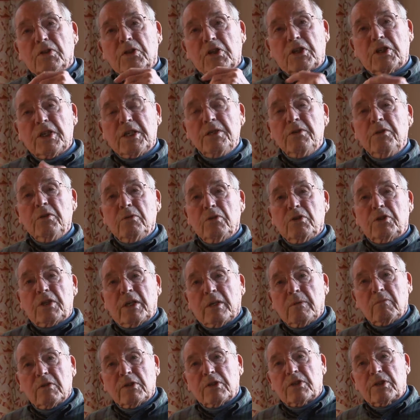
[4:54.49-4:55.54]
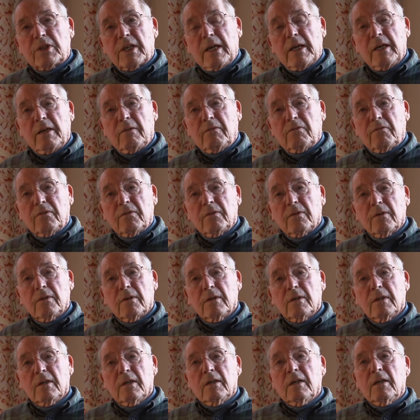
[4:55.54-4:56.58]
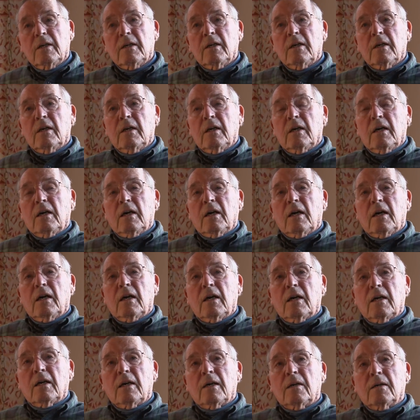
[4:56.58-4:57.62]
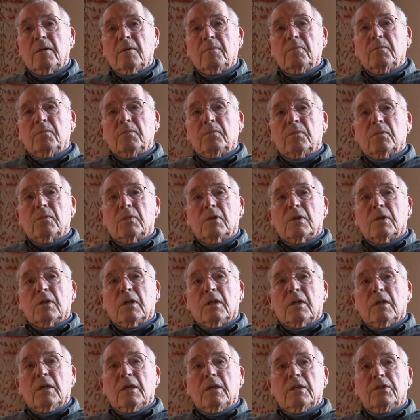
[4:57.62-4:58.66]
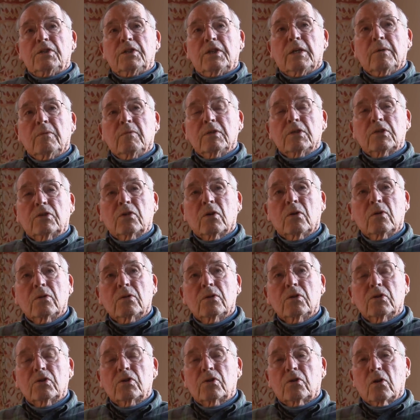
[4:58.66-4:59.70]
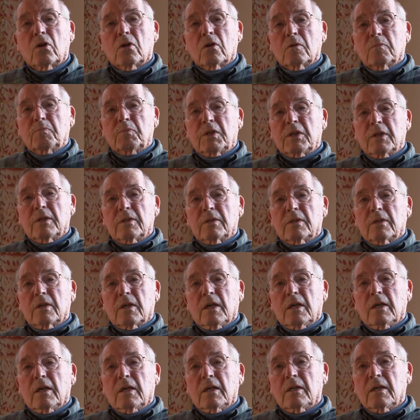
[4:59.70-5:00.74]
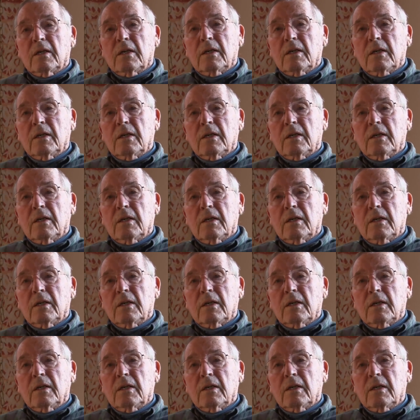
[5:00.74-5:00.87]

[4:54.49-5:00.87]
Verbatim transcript: she knew she was safe. Uh, she was so disturbed that uh,